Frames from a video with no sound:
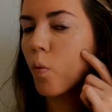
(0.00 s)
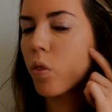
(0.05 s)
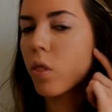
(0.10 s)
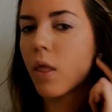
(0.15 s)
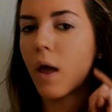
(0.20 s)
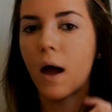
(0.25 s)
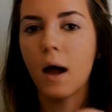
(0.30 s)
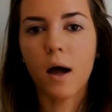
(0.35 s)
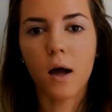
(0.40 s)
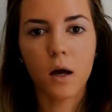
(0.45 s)

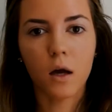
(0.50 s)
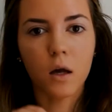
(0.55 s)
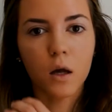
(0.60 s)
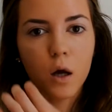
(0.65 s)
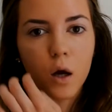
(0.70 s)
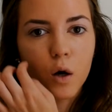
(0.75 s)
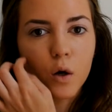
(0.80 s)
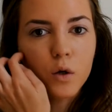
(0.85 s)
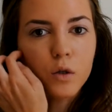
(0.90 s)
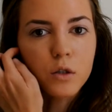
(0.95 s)
that
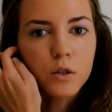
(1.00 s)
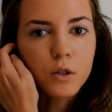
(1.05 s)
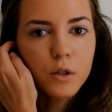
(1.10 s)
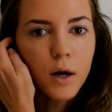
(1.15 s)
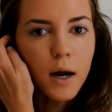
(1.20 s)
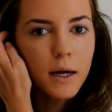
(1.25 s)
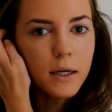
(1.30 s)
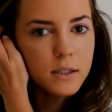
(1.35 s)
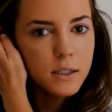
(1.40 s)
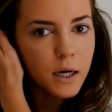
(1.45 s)
goes
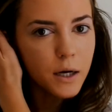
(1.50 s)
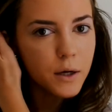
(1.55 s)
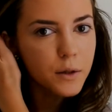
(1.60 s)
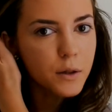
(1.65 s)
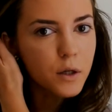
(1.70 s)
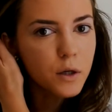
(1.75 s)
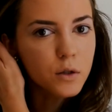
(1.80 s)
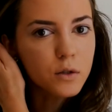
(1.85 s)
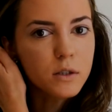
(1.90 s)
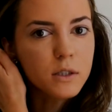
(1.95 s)
right down
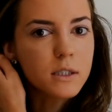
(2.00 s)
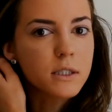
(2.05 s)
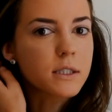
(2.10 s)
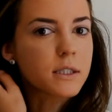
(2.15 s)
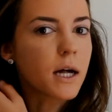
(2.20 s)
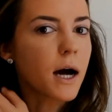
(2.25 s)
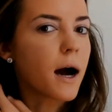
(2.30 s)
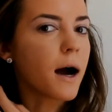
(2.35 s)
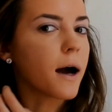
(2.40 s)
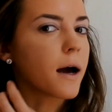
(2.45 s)
those
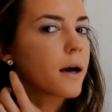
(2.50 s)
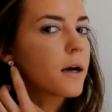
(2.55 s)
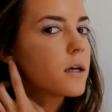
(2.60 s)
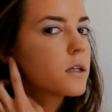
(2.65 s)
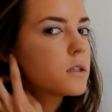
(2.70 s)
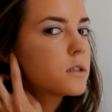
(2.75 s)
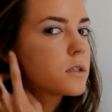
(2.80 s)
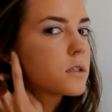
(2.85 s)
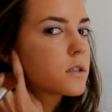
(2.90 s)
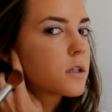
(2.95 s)

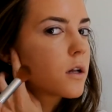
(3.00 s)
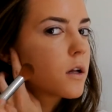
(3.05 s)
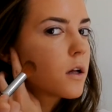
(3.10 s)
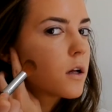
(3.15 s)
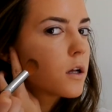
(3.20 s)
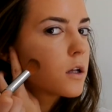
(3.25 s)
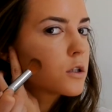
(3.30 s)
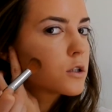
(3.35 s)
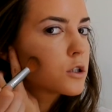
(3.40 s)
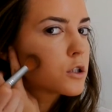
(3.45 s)
sides.
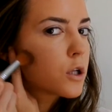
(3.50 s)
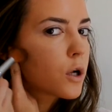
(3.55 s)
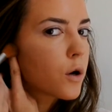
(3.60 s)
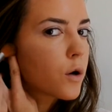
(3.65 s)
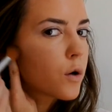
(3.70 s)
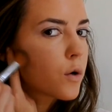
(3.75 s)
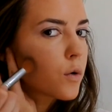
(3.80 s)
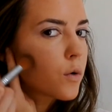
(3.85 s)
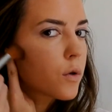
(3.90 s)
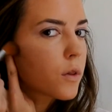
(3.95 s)

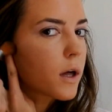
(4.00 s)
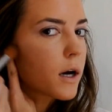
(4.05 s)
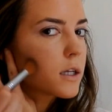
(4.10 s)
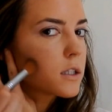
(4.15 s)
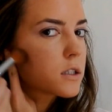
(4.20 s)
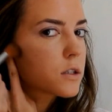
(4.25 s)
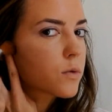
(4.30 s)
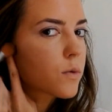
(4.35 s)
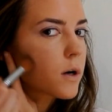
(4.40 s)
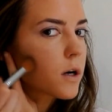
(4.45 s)
So
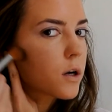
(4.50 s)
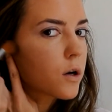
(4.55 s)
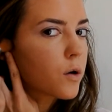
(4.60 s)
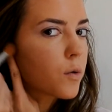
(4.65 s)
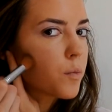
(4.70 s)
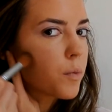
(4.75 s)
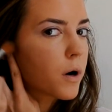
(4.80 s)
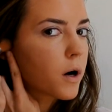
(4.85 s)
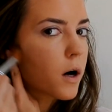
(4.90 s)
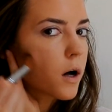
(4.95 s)
that's where you'll
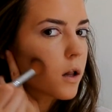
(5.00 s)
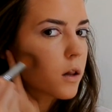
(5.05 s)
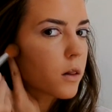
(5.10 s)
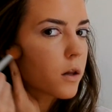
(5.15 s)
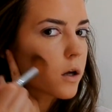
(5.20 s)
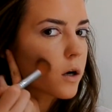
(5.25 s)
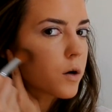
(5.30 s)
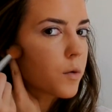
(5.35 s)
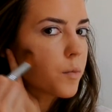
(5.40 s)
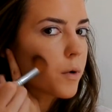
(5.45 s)
put a
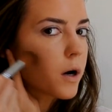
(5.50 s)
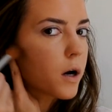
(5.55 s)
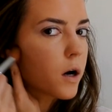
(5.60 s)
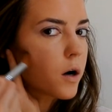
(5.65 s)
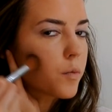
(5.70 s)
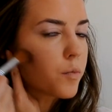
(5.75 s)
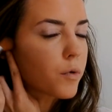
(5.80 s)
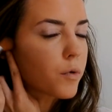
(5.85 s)
little bit of